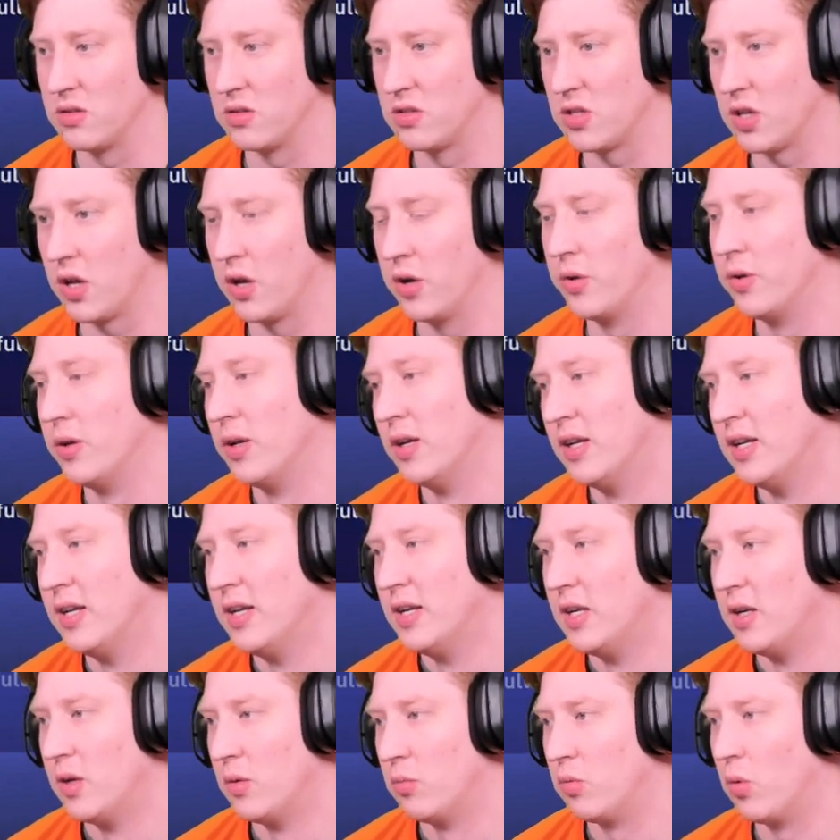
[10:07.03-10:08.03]
So
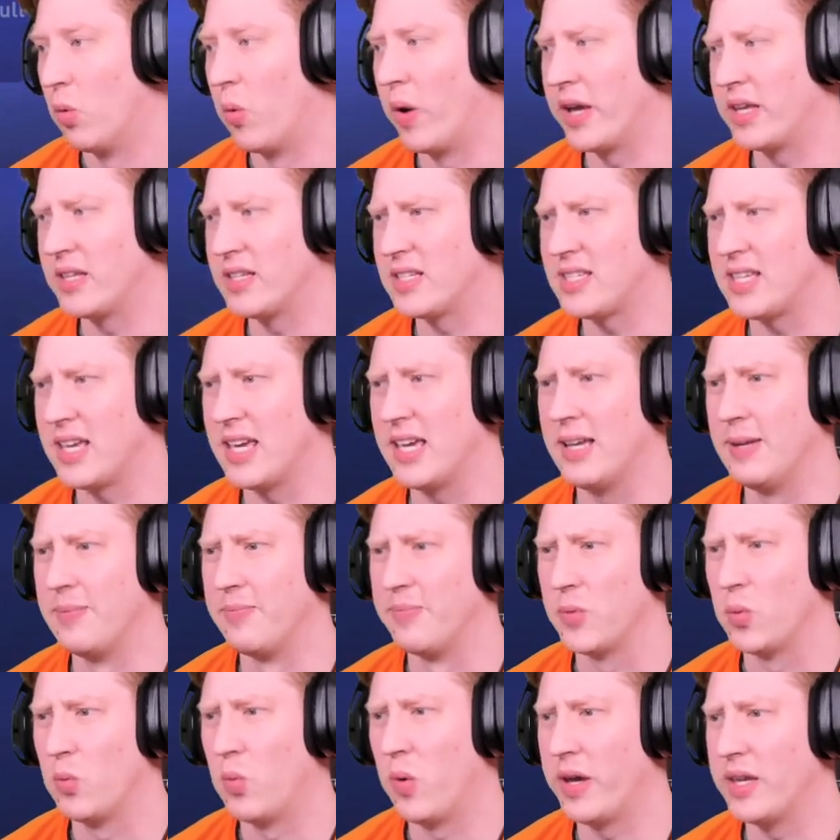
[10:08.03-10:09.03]
we'll wait and see.
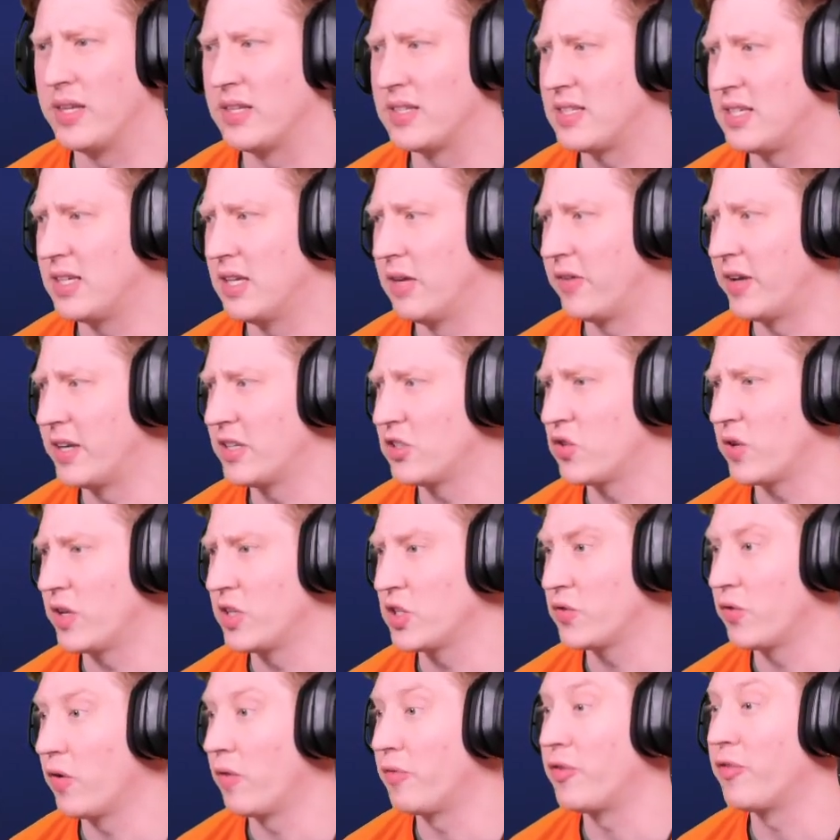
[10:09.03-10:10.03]
I've had a
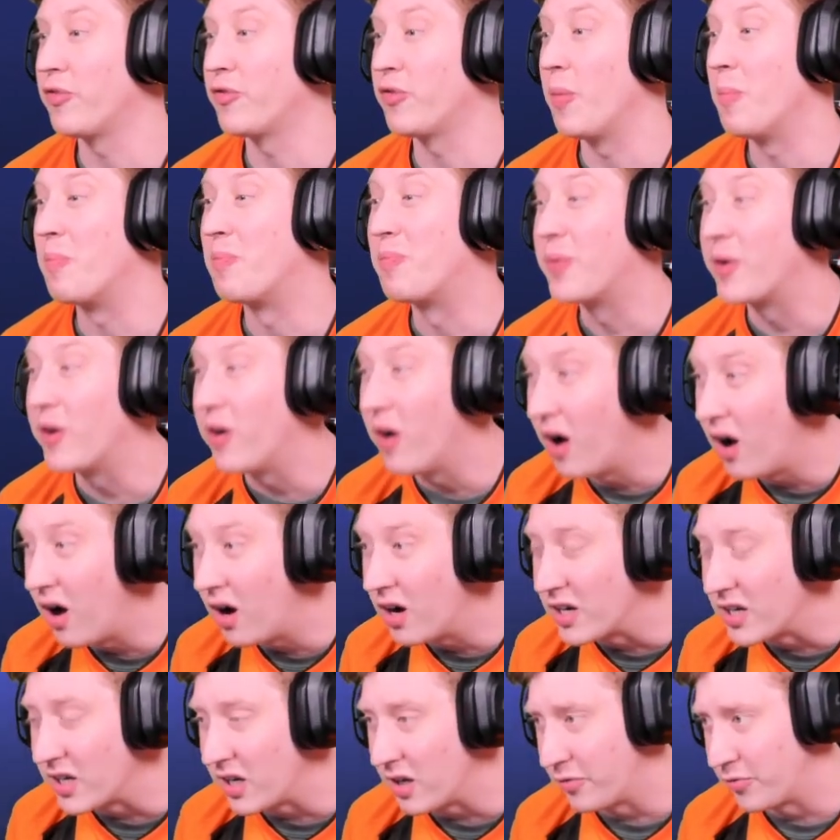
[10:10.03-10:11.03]
transfer offer from
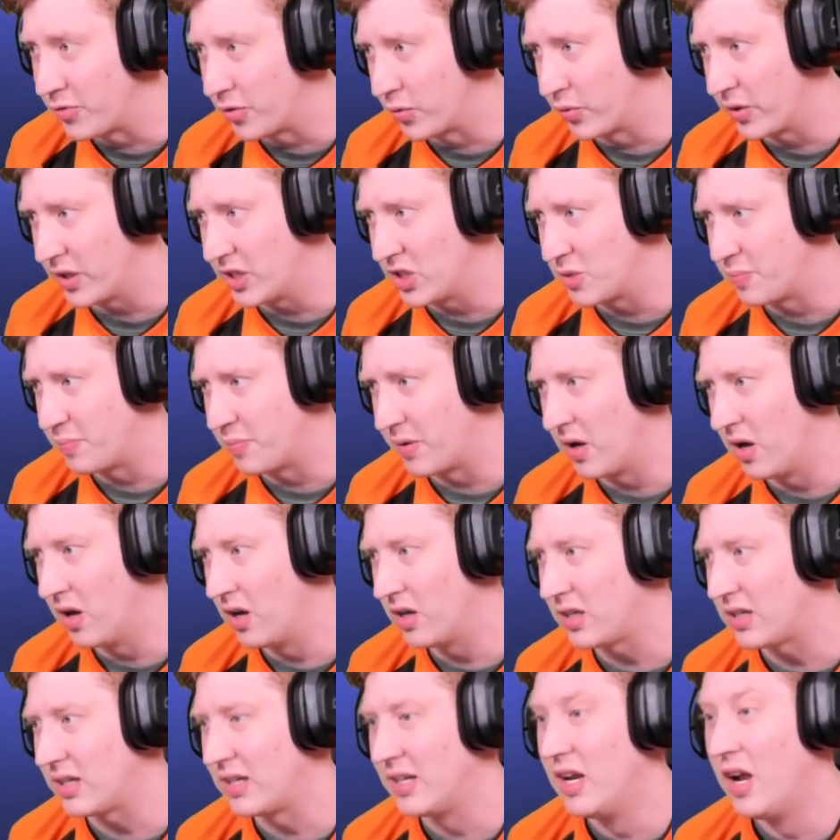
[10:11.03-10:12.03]
Braga for
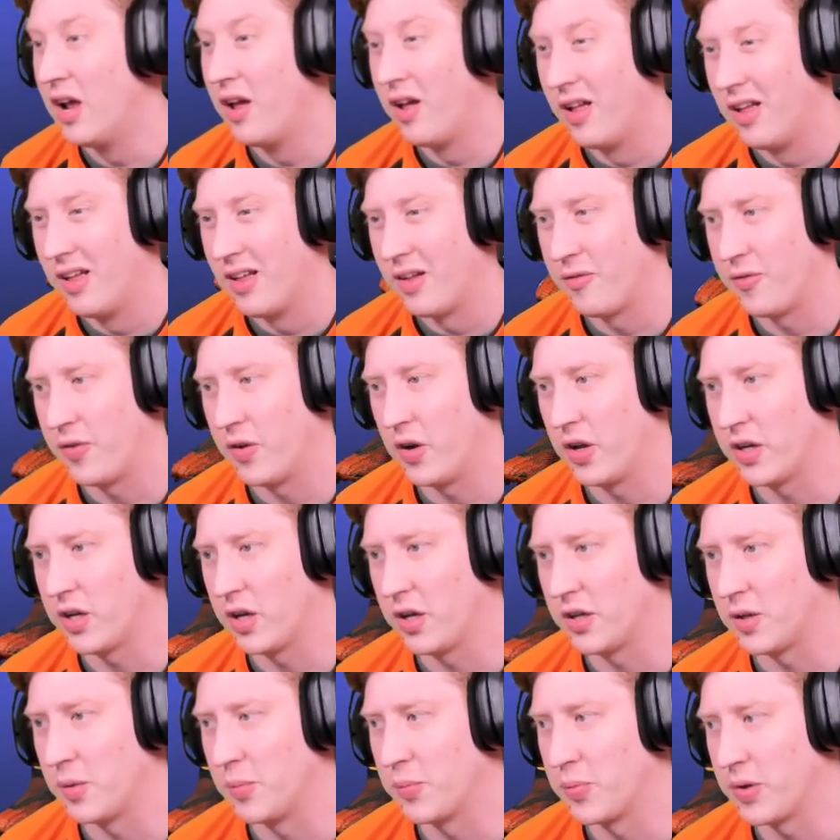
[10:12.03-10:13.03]
Rhys-Burk. I feel like I
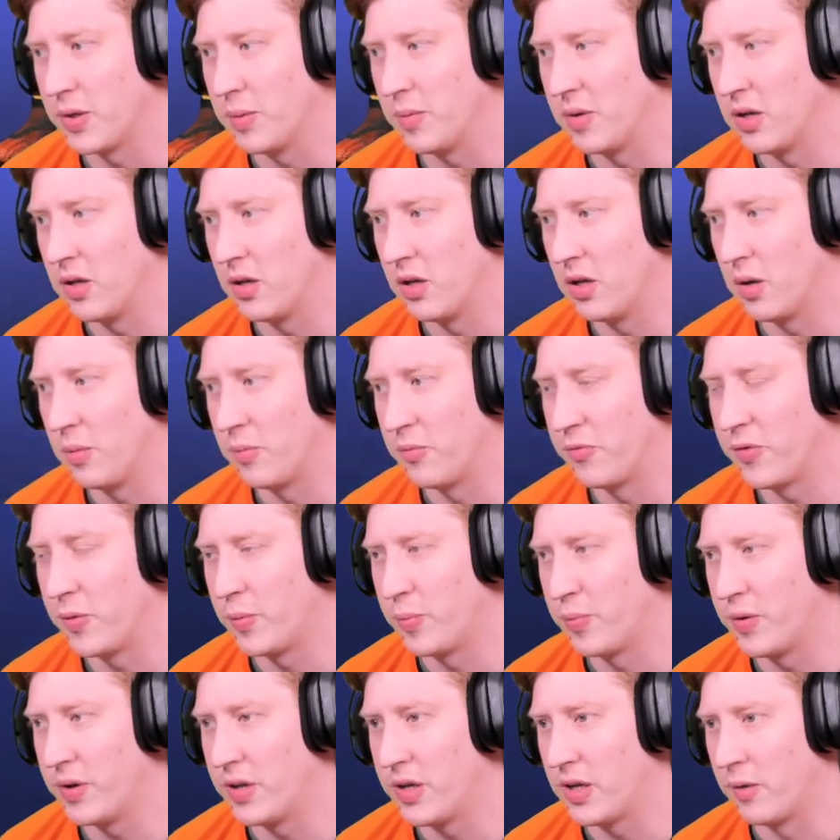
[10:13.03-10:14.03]
can pretty much, I feel
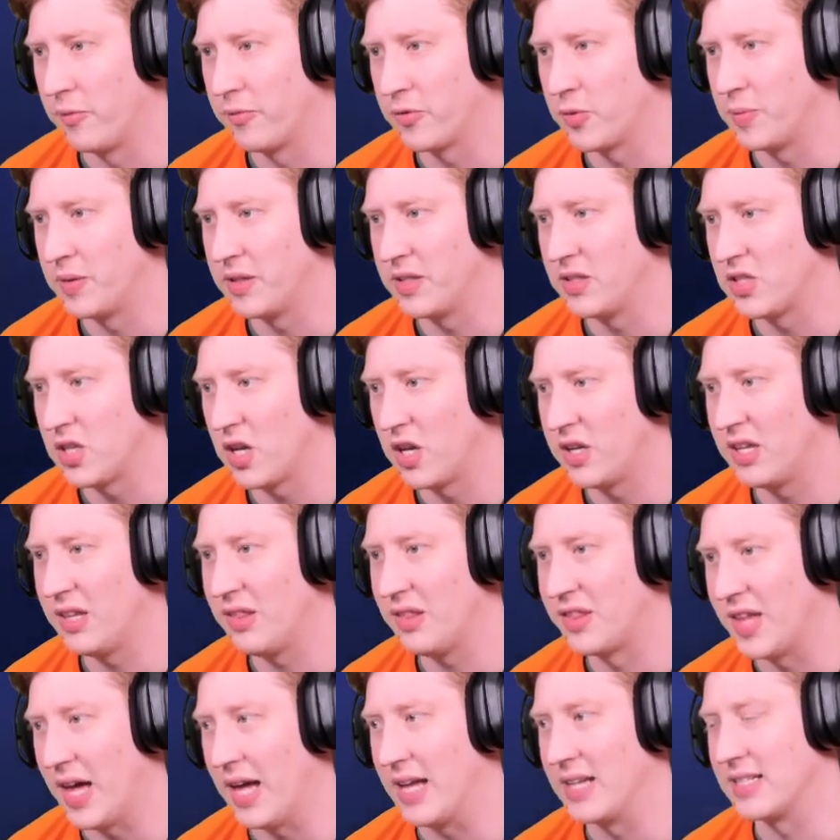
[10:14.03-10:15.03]
pretty comfortable in turning
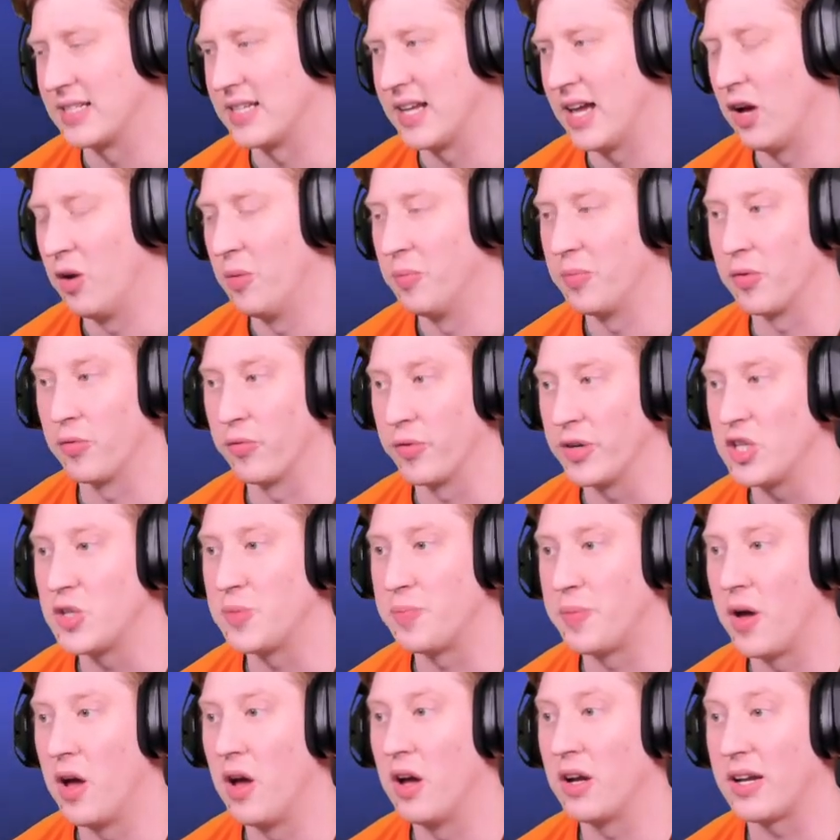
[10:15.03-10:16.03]
that down. But
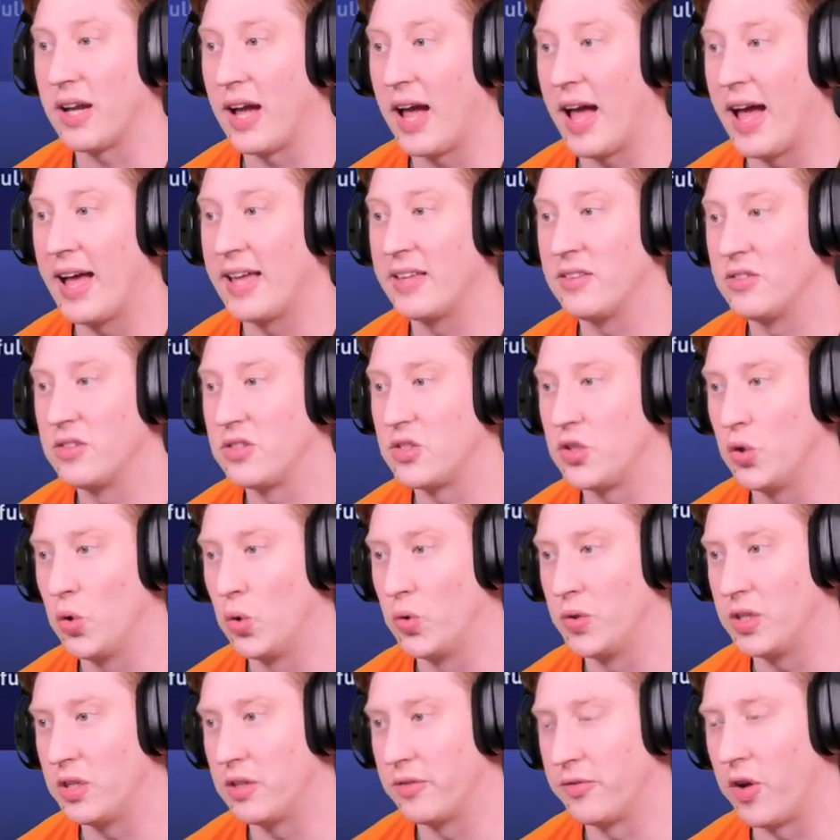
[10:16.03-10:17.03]
Rhys-Burk and
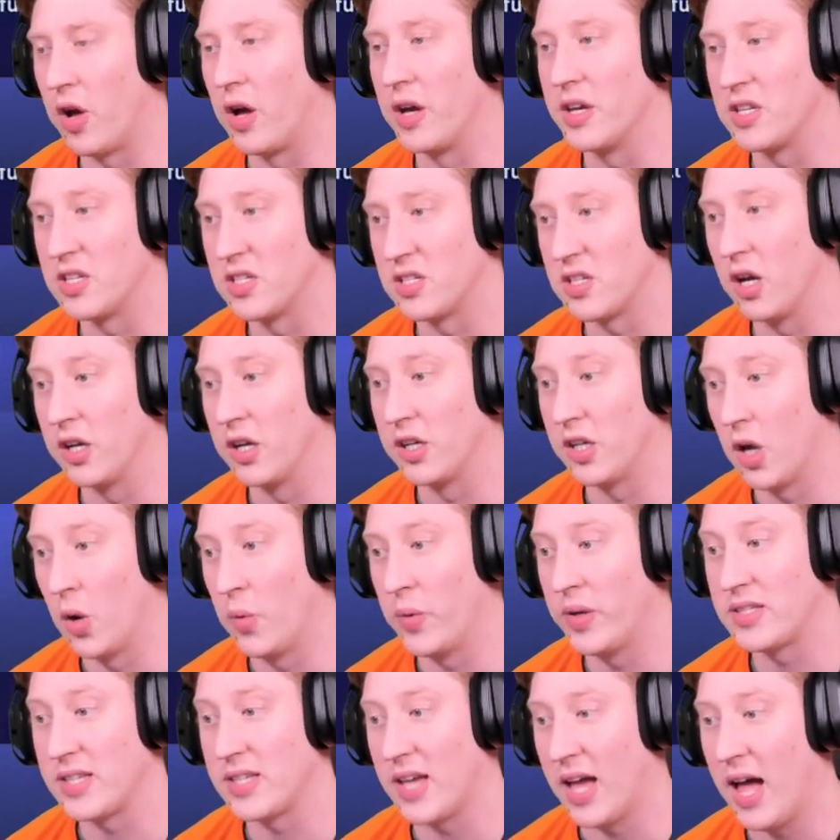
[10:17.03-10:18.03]
Jordy De Wijs are
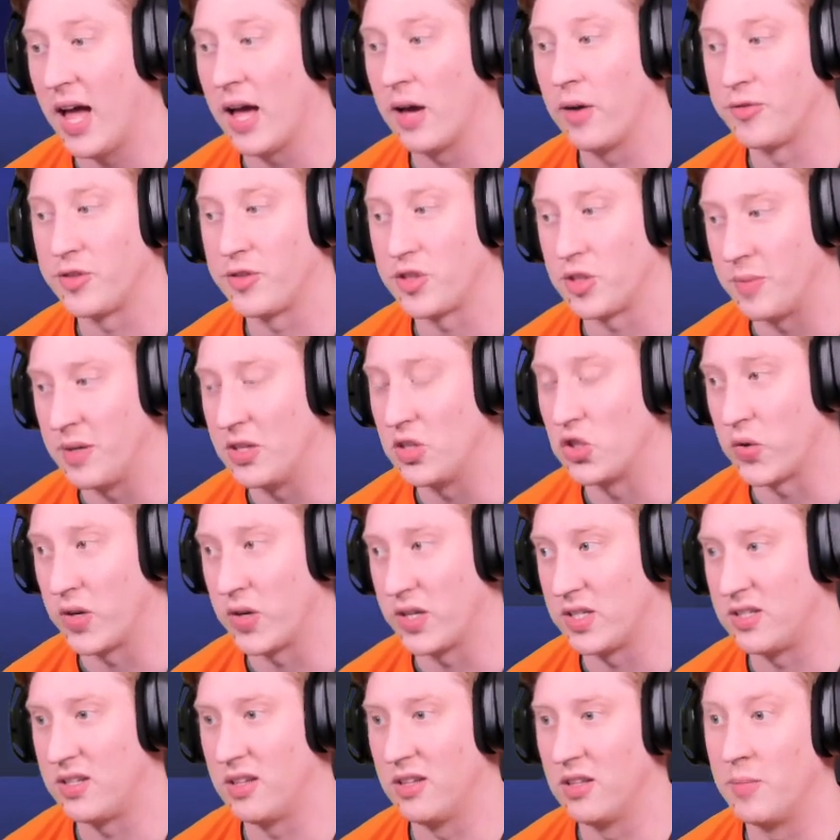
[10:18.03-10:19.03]
going to have some
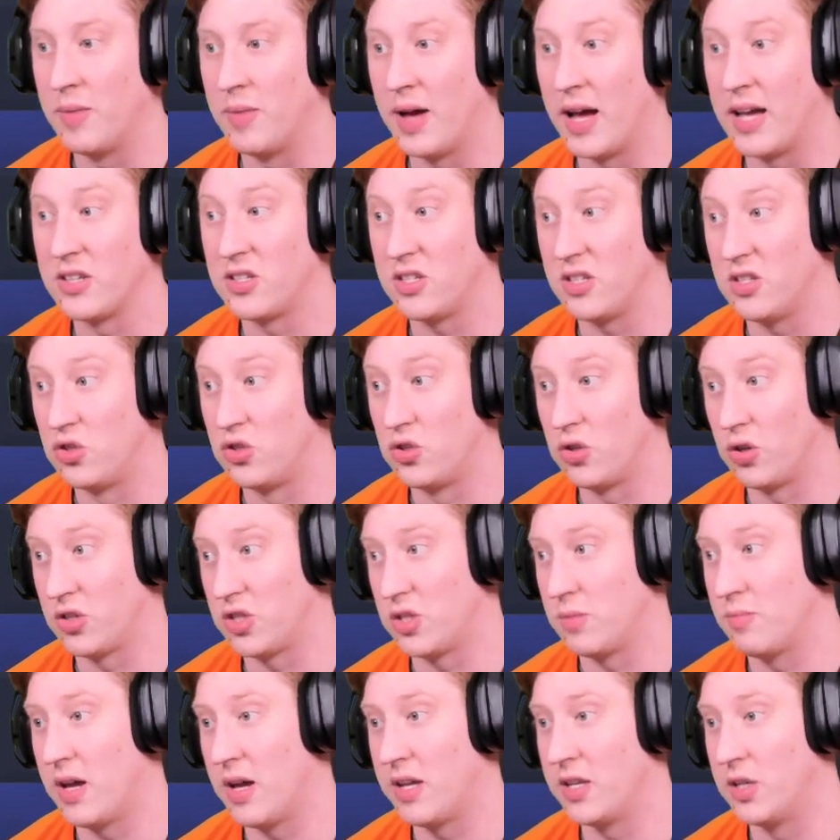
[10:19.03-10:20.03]
interest in them, as is Josh
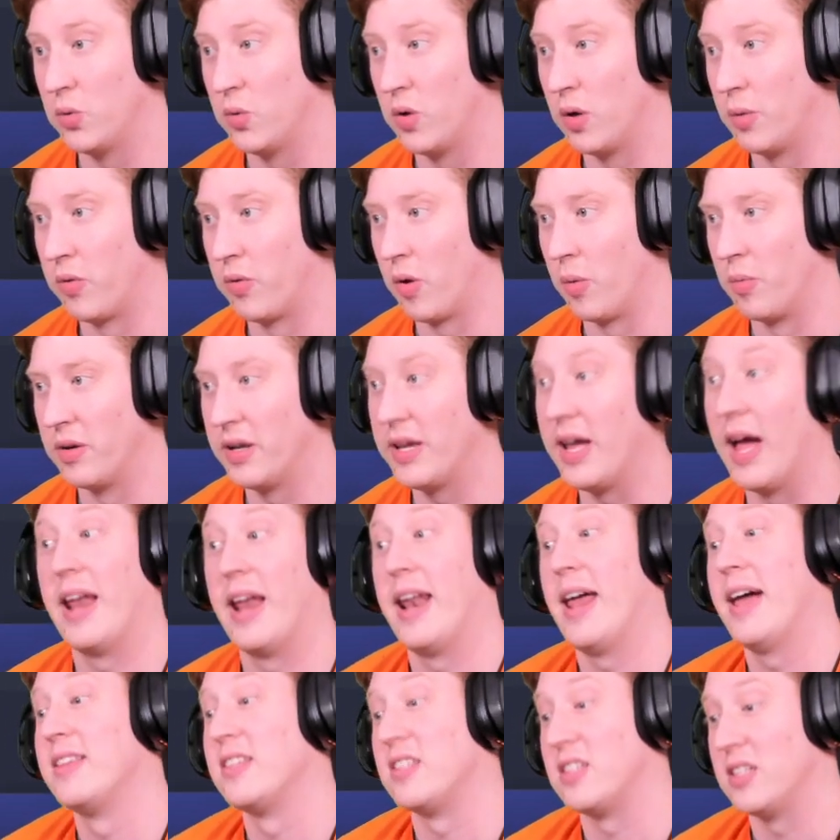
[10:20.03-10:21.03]
Emmanuel probably, and
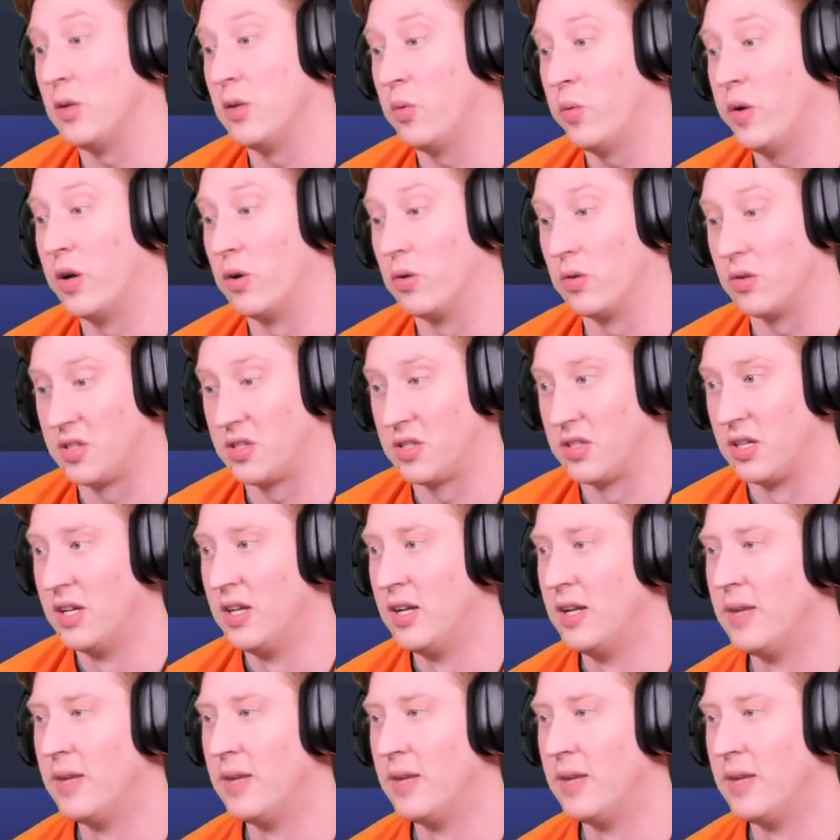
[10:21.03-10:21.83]
Anthony Wilks.